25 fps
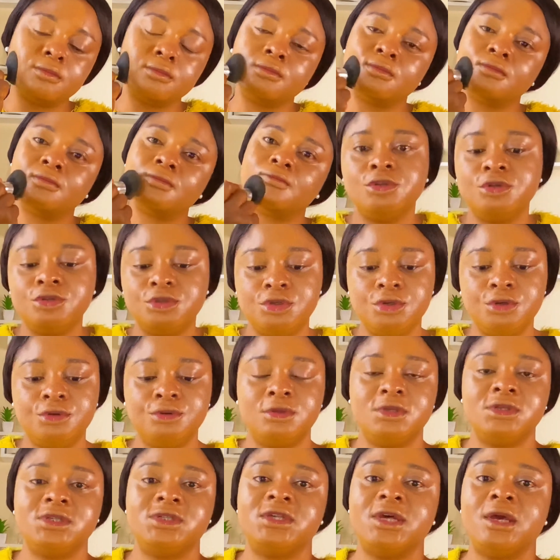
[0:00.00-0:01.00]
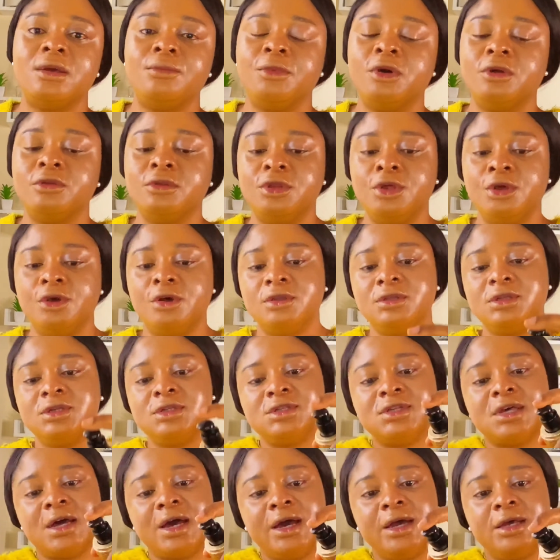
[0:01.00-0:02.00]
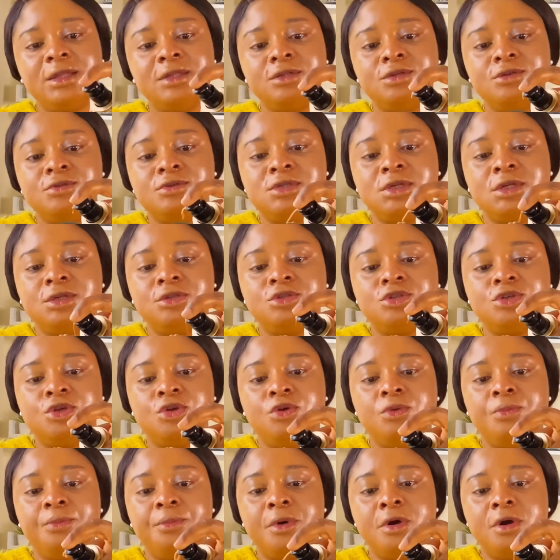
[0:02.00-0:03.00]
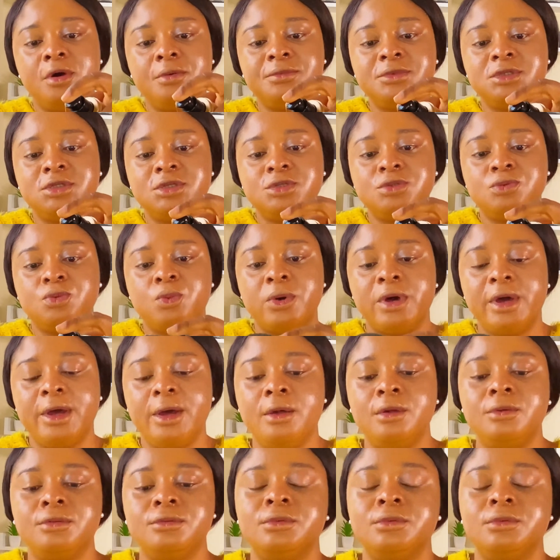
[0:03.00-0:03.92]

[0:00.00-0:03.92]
I'm gonna do the same on the other side using 2 pumps as well.